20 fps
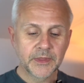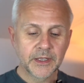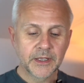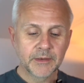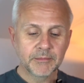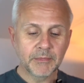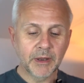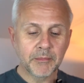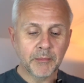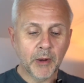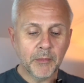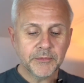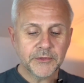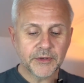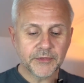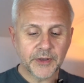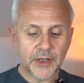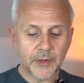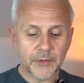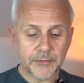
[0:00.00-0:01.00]
My mum
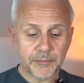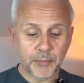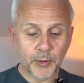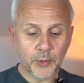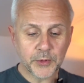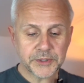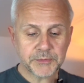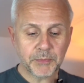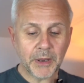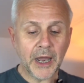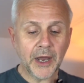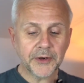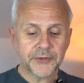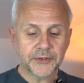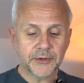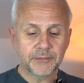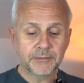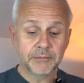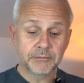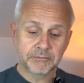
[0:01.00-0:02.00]
developed
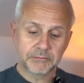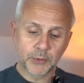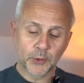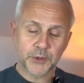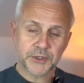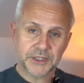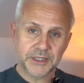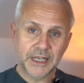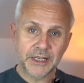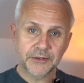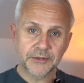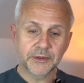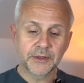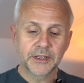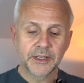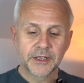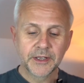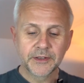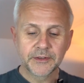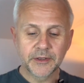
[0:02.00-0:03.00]
postpartum, post-natal
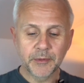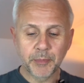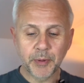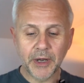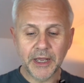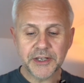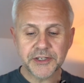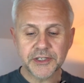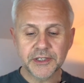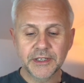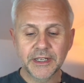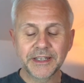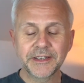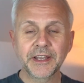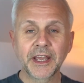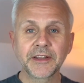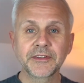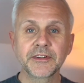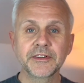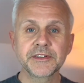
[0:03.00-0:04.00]
depression in
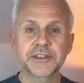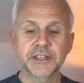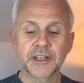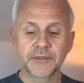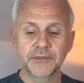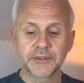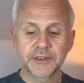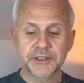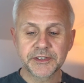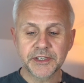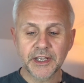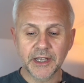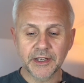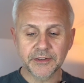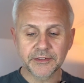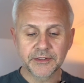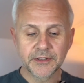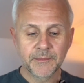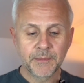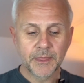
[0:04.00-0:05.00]

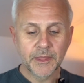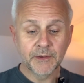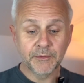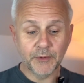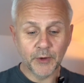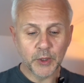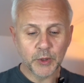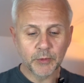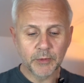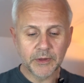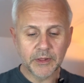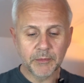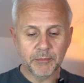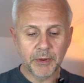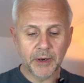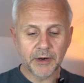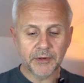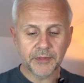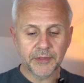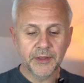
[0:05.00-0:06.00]
1976, following the
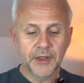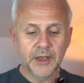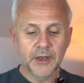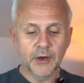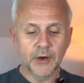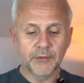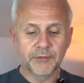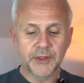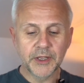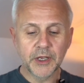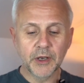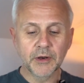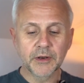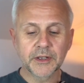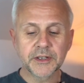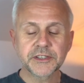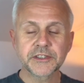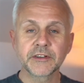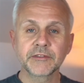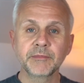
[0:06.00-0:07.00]
birth of the
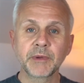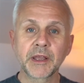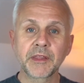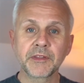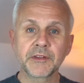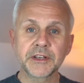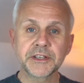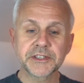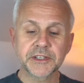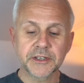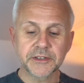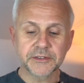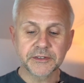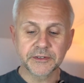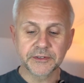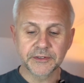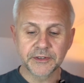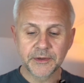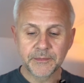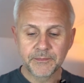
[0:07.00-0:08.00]
youngest of my 3
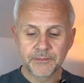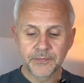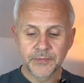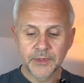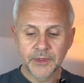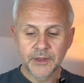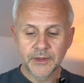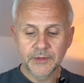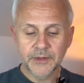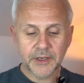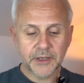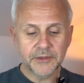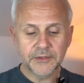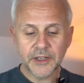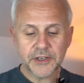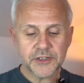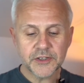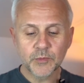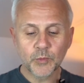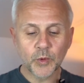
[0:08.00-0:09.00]
sisters. The
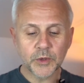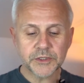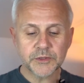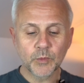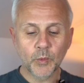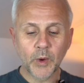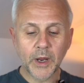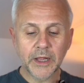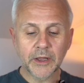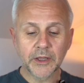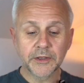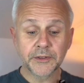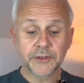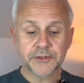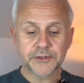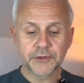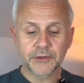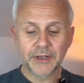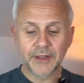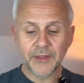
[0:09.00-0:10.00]
condition wasn't well
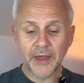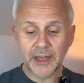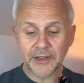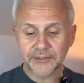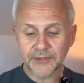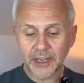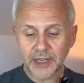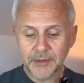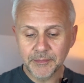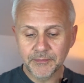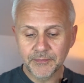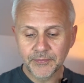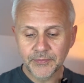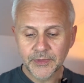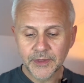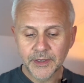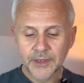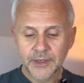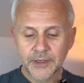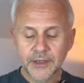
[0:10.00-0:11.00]
understood at that time.
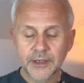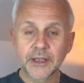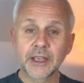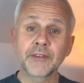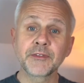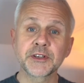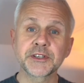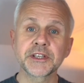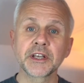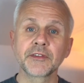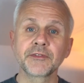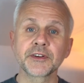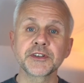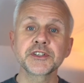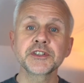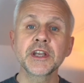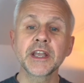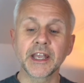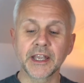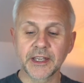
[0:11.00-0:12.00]
Give yourself a
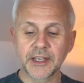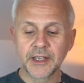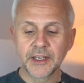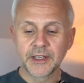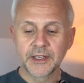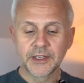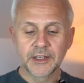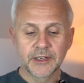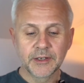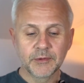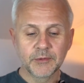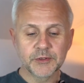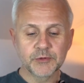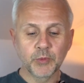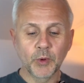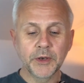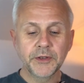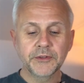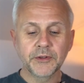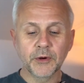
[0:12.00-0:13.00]
shake was
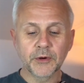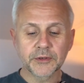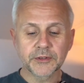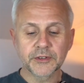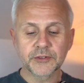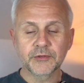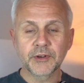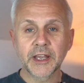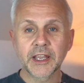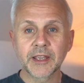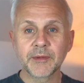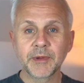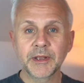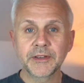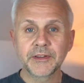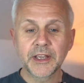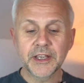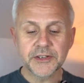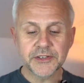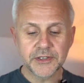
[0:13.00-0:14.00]
one doctor's
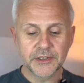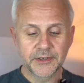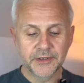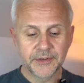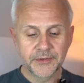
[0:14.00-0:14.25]
recommendation.